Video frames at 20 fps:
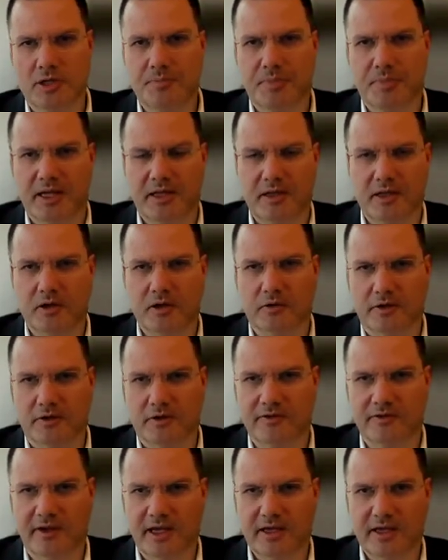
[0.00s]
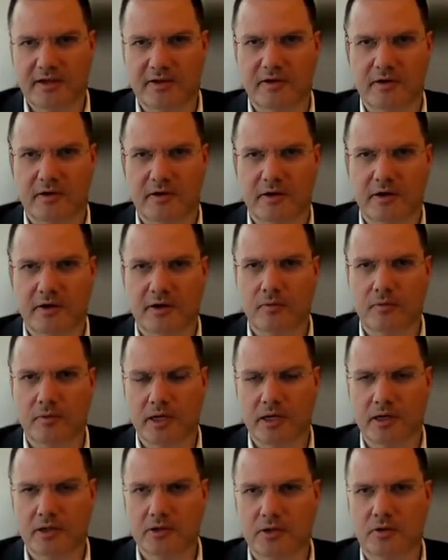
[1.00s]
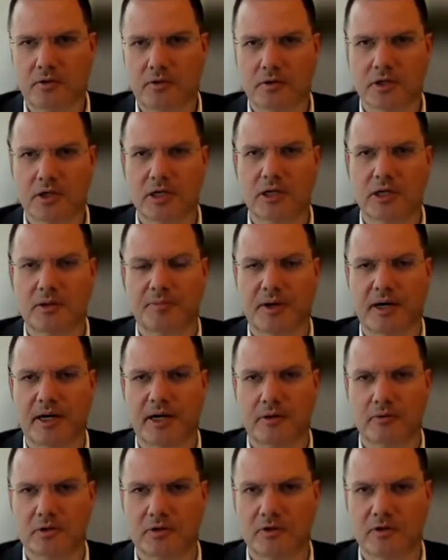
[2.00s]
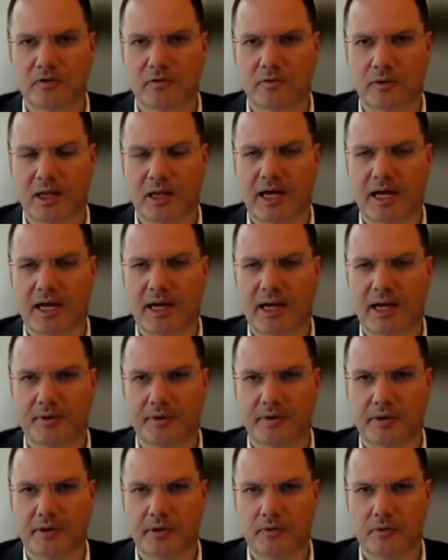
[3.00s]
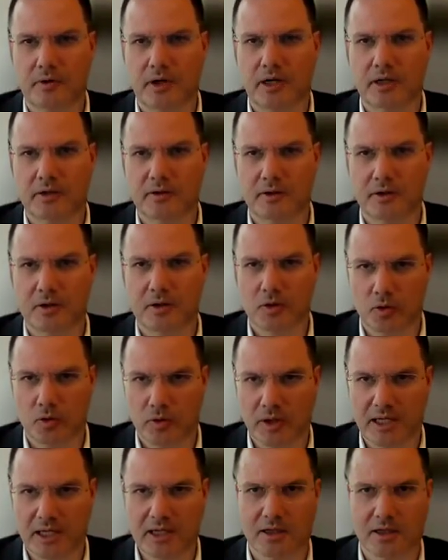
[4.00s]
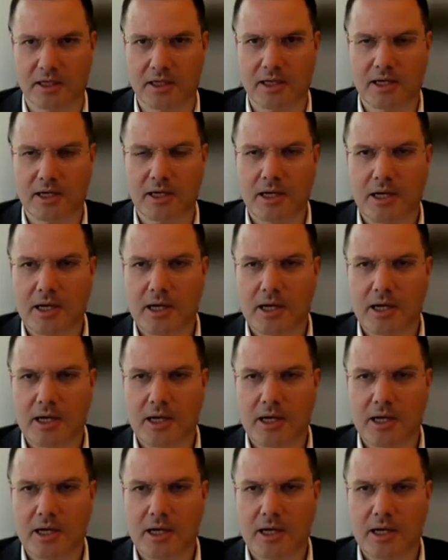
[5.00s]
depending on the sector we are talking about, this will happen rather quickly.